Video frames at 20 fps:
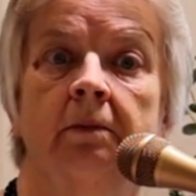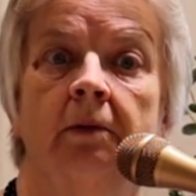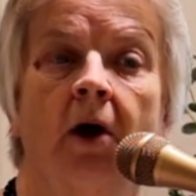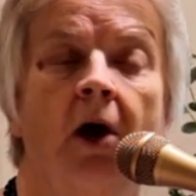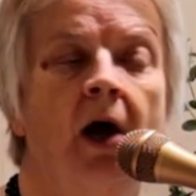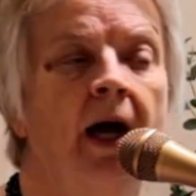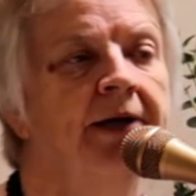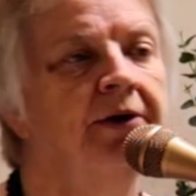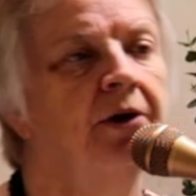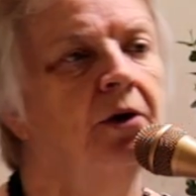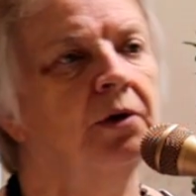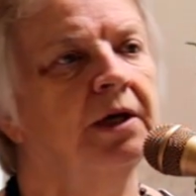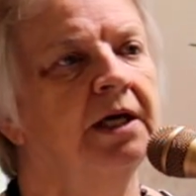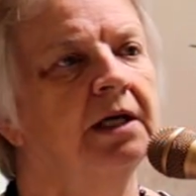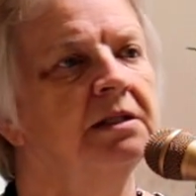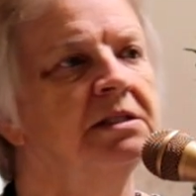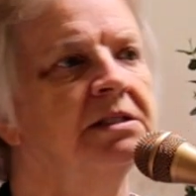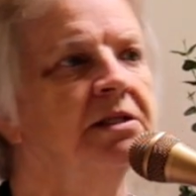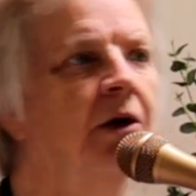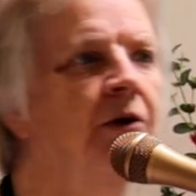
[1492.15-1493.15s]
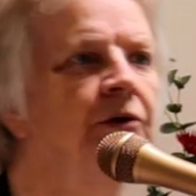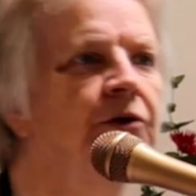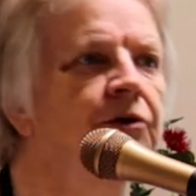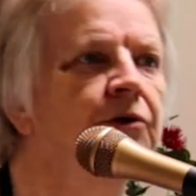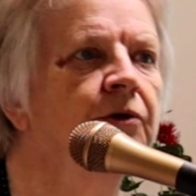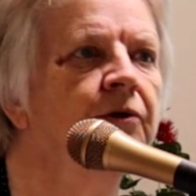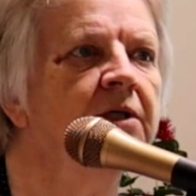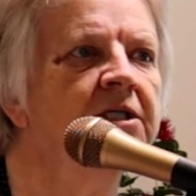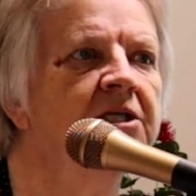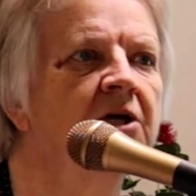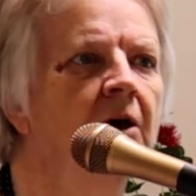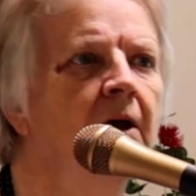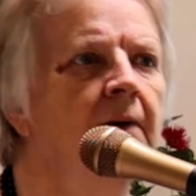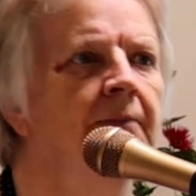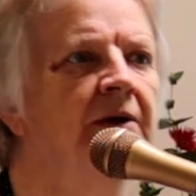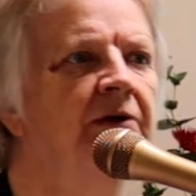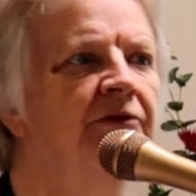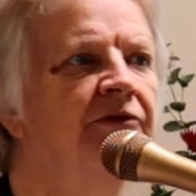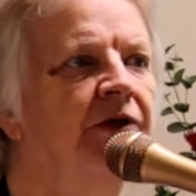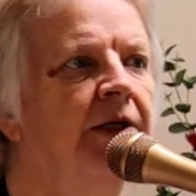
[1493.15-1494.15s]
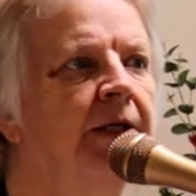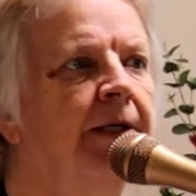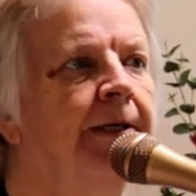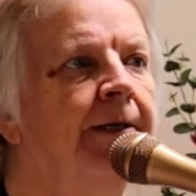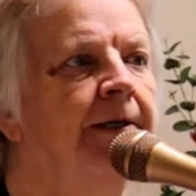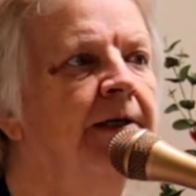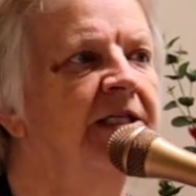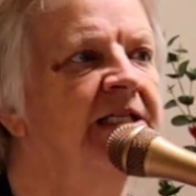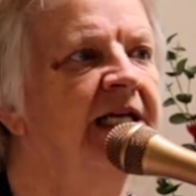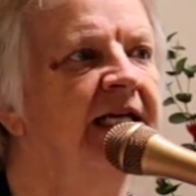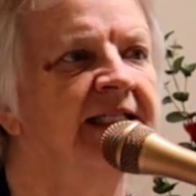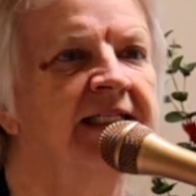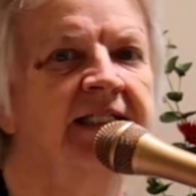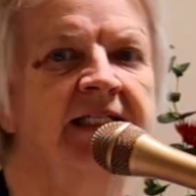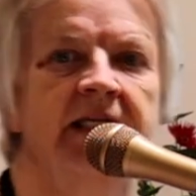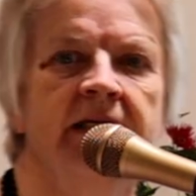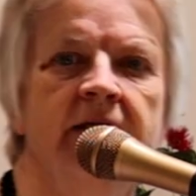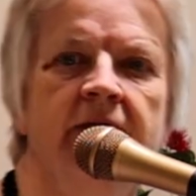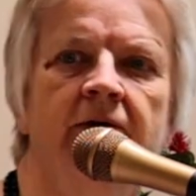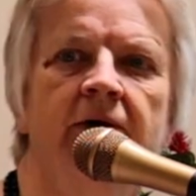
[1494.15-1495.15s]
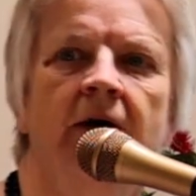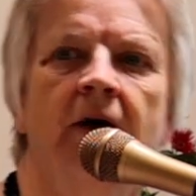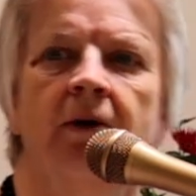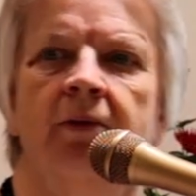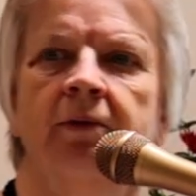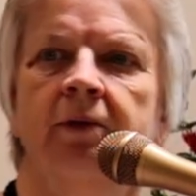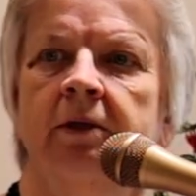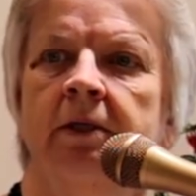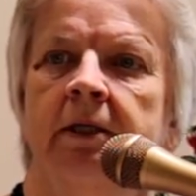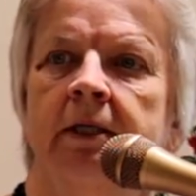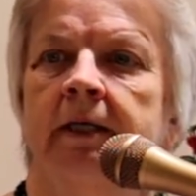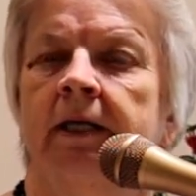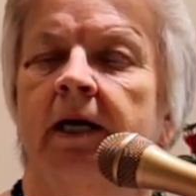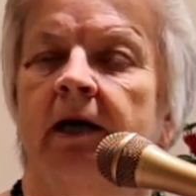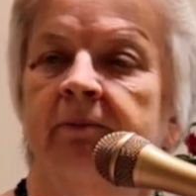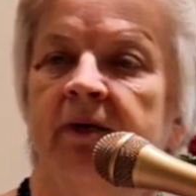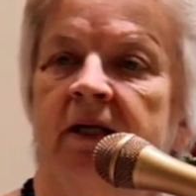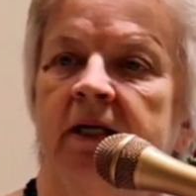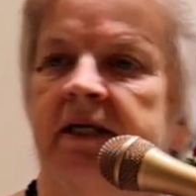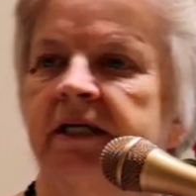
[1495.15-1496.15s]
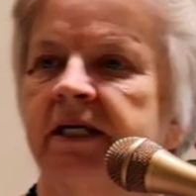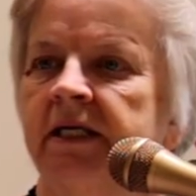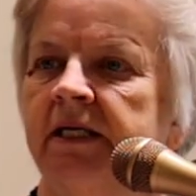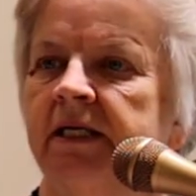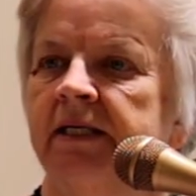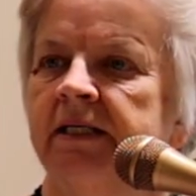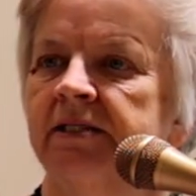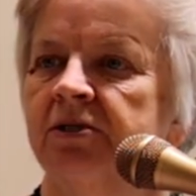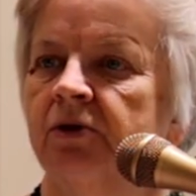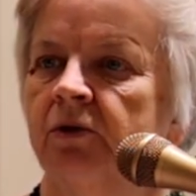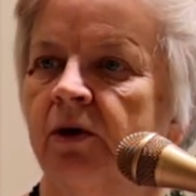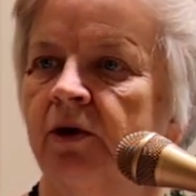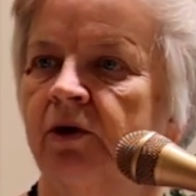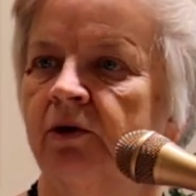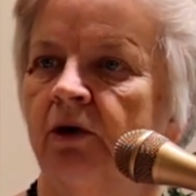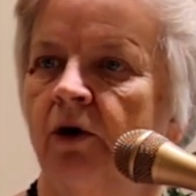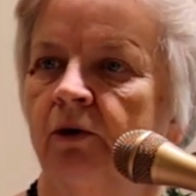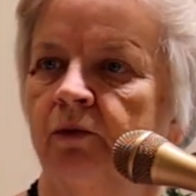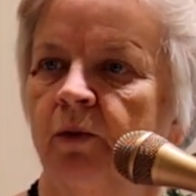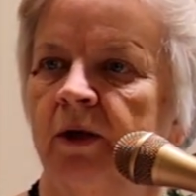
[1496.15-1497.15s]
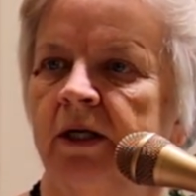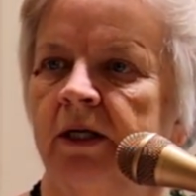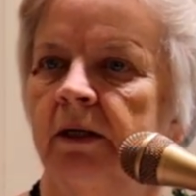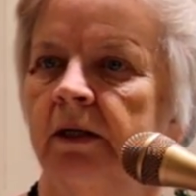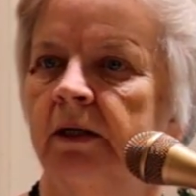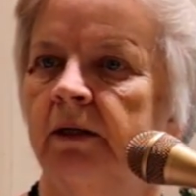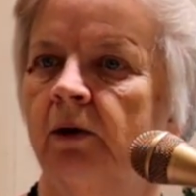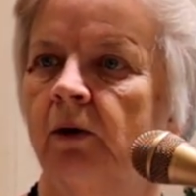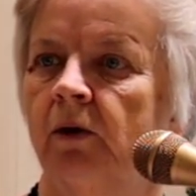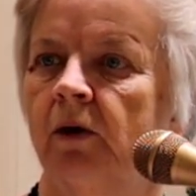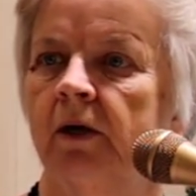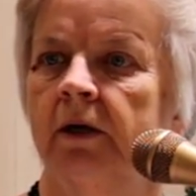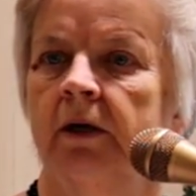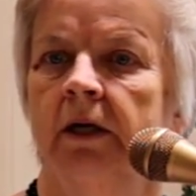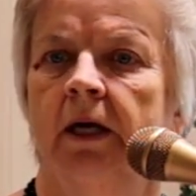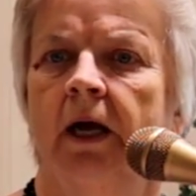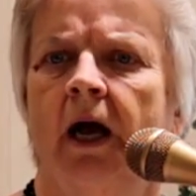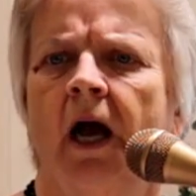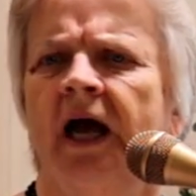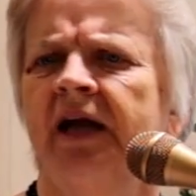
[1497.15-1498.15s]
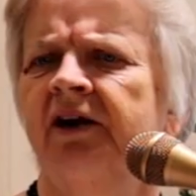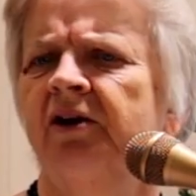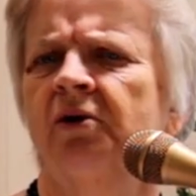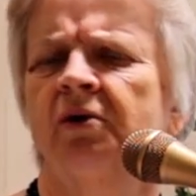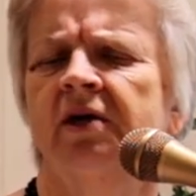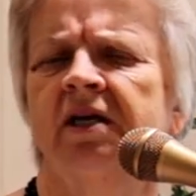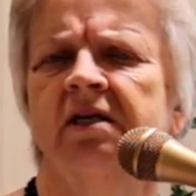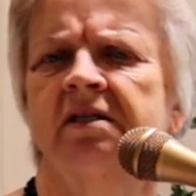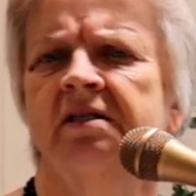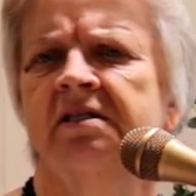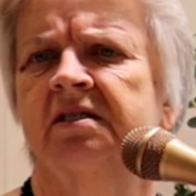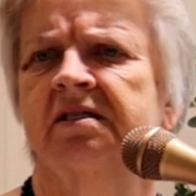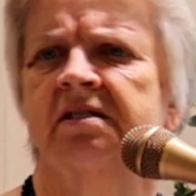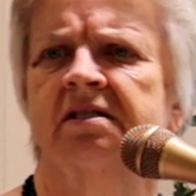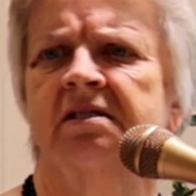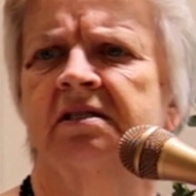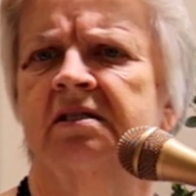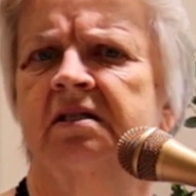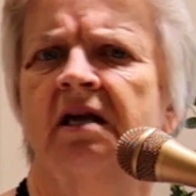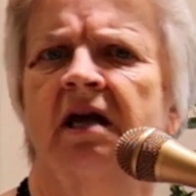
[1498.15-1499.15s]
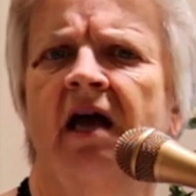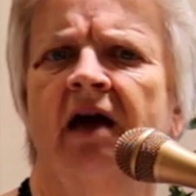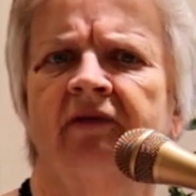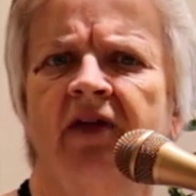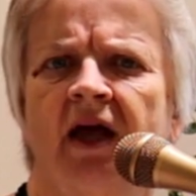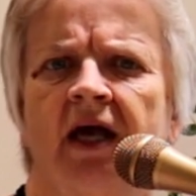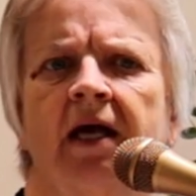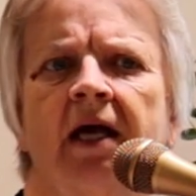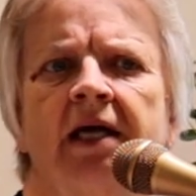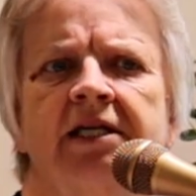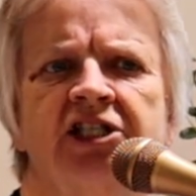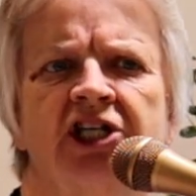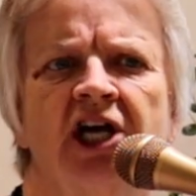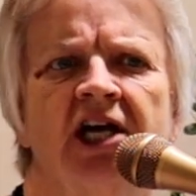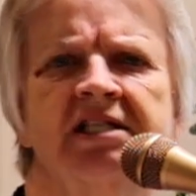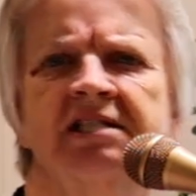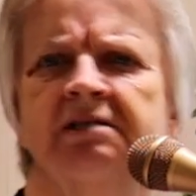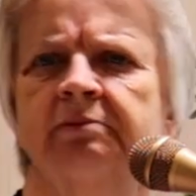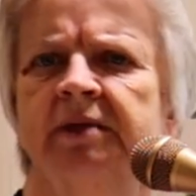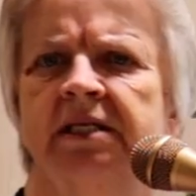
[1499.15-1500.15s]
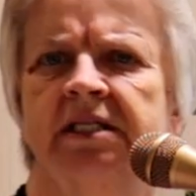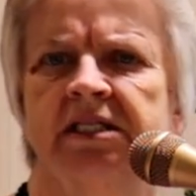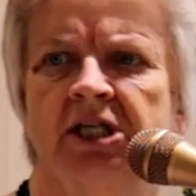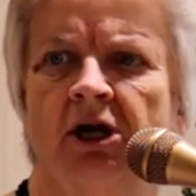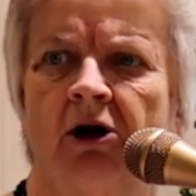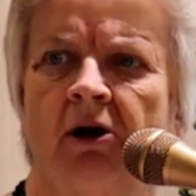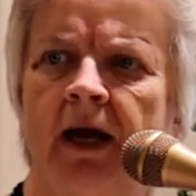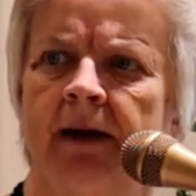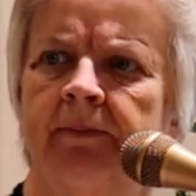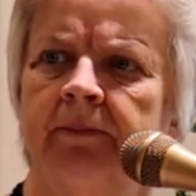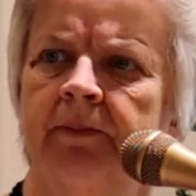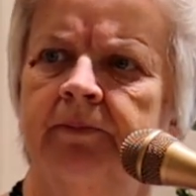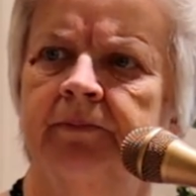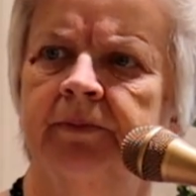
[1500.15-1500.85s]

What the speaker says: I know kids go through a time of testing their own abilities or their own will, or I know kids have that adjustment time.